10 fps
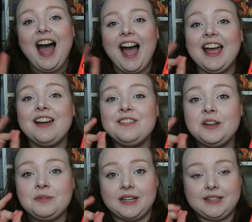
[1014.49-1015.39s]
I have
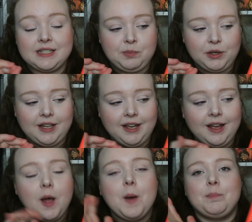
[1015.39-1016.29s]
not read this book
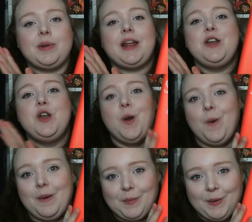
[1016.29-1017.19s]
yet, but I
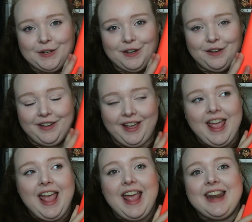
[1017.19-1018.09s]
know I'm going to love it.
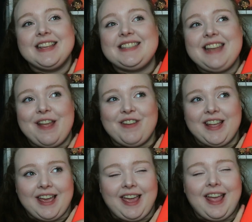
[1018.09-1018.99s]
It is
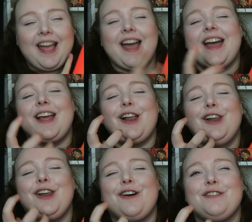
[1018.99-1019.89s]
Stephen King. I
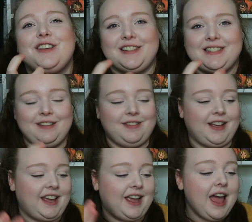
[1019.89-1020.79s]
love Stephen
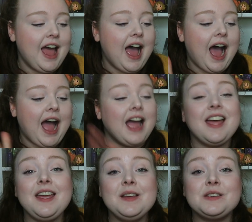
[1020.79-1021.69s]
King.
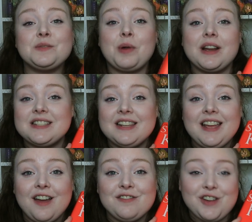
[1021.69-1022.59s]
I
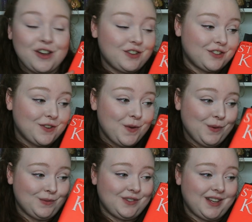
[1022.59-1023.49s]
surprisingly have not
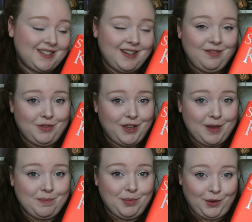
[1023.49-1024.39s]
owned a Stephen
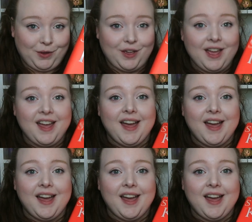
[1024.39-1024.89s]
King book.